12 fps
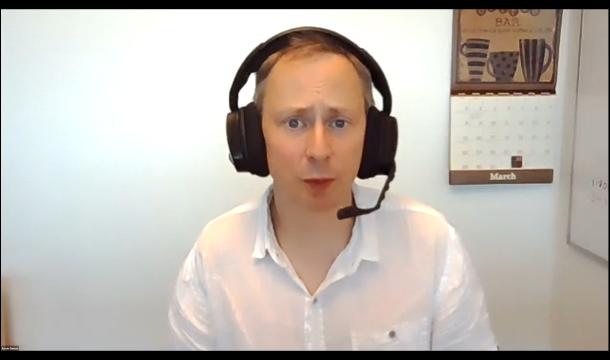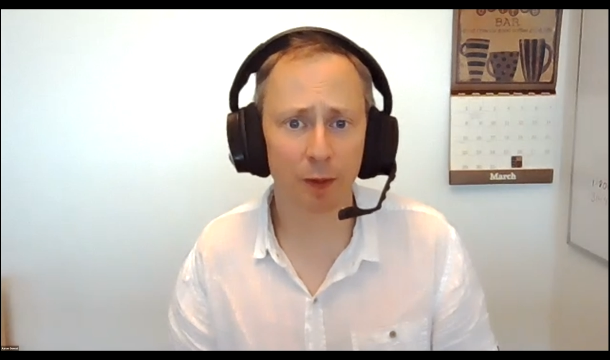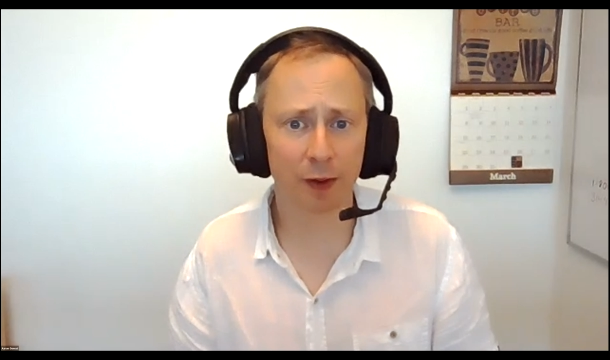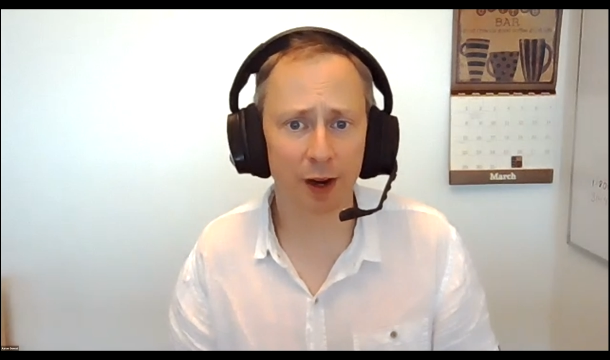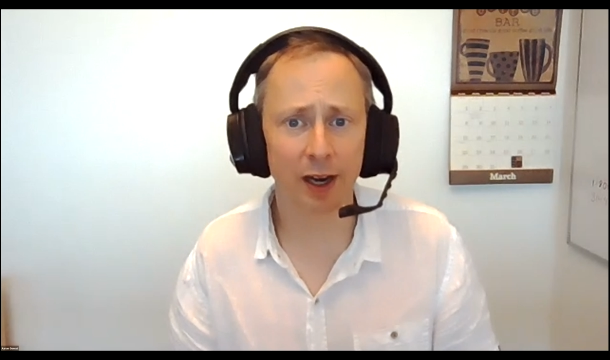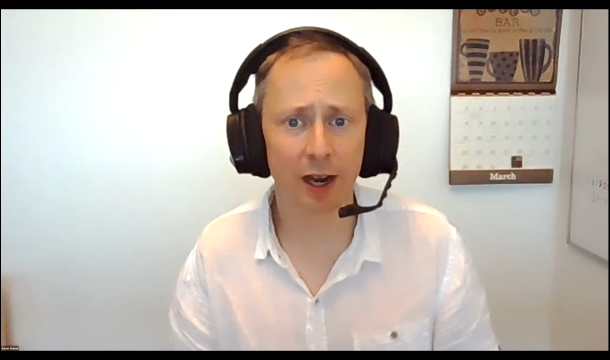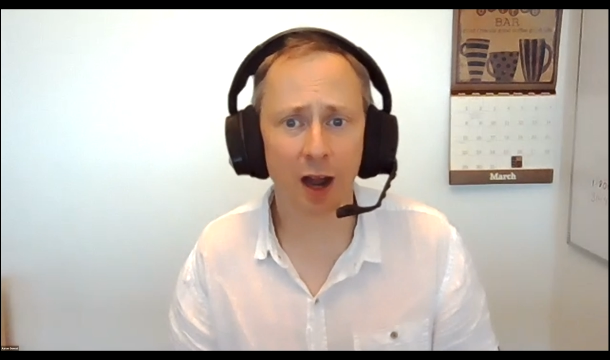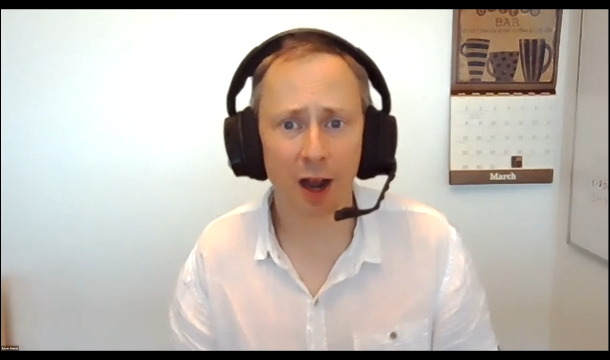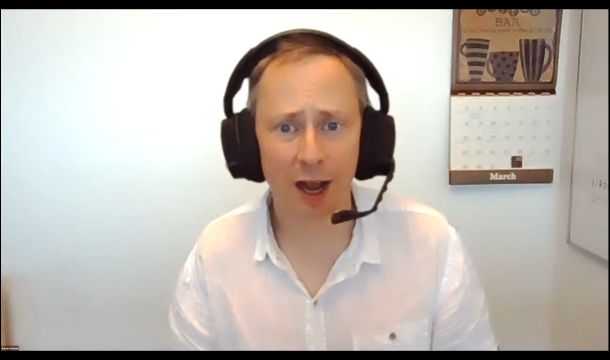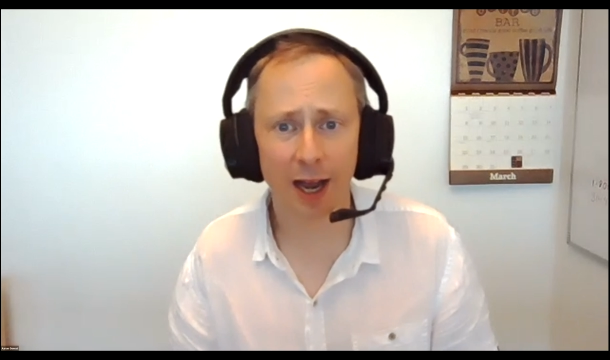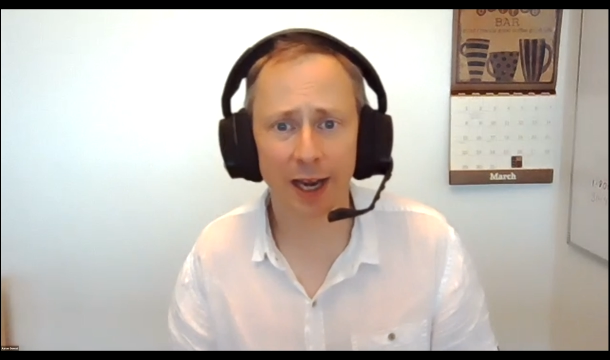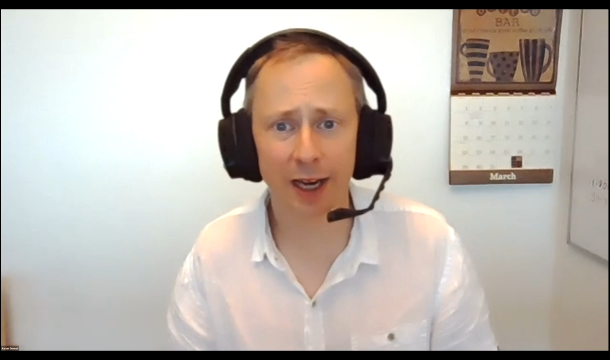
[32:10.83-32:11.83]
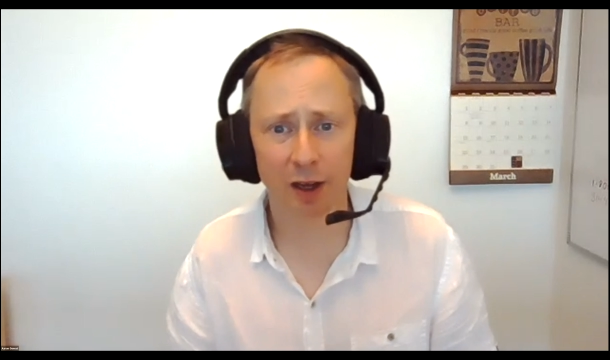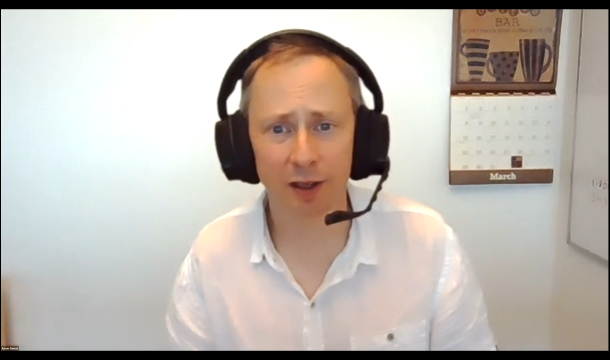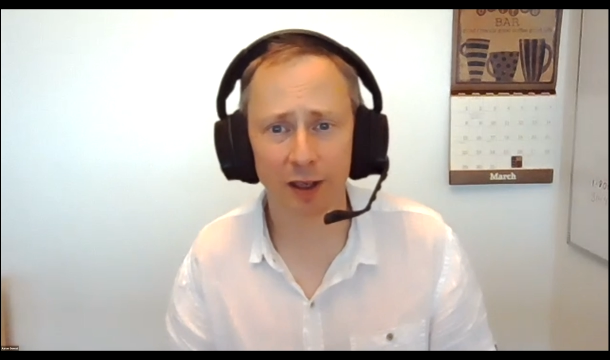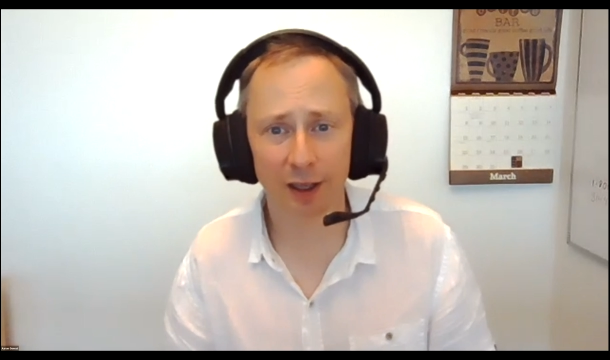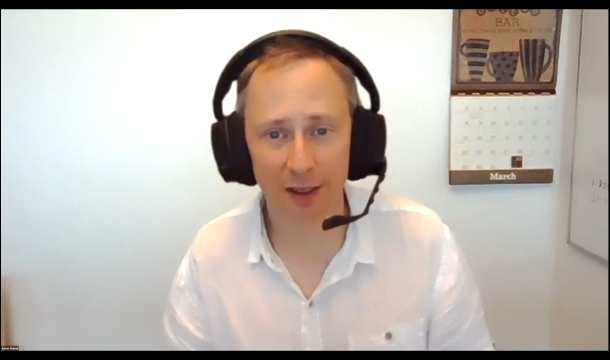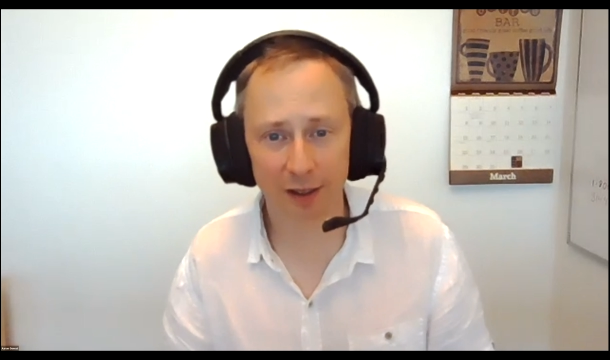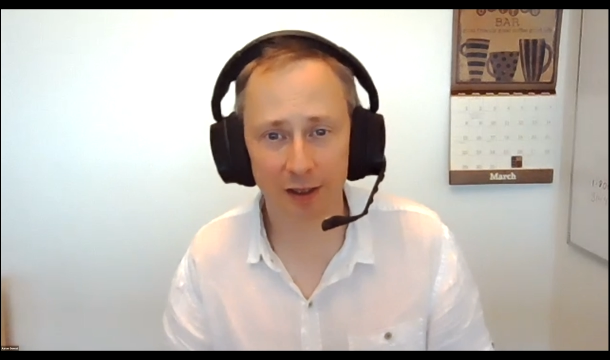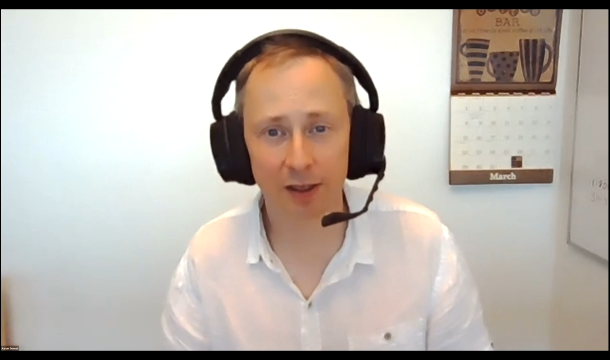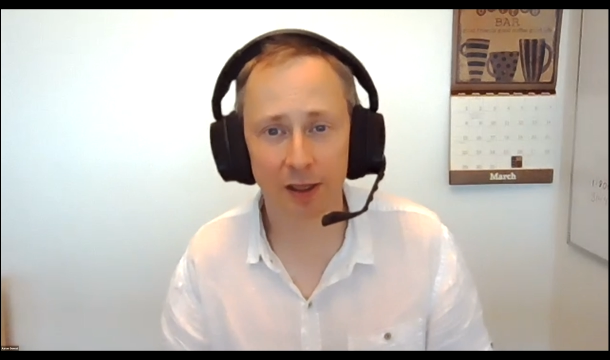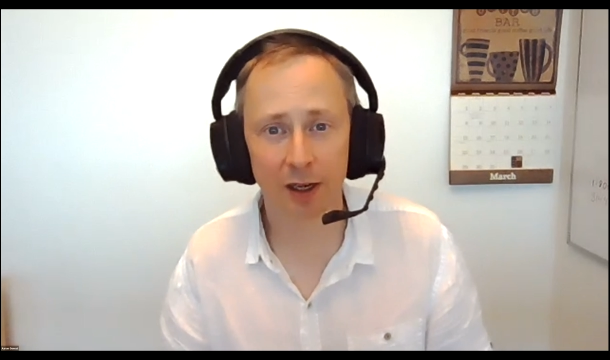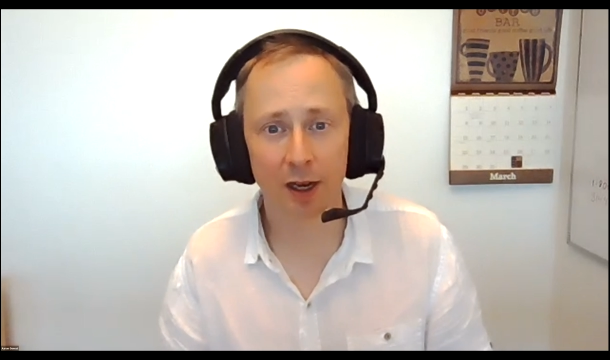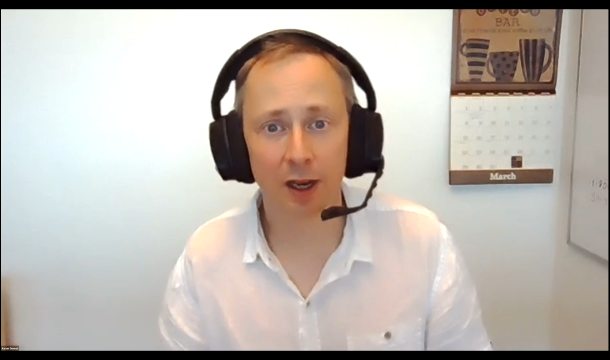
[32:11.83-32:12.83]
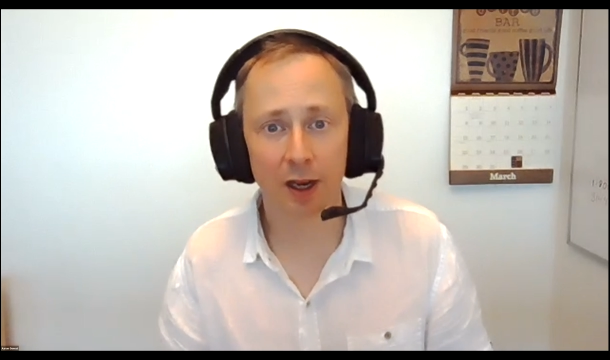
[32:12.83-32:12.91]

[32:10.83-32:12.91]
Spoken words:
were very high on the list.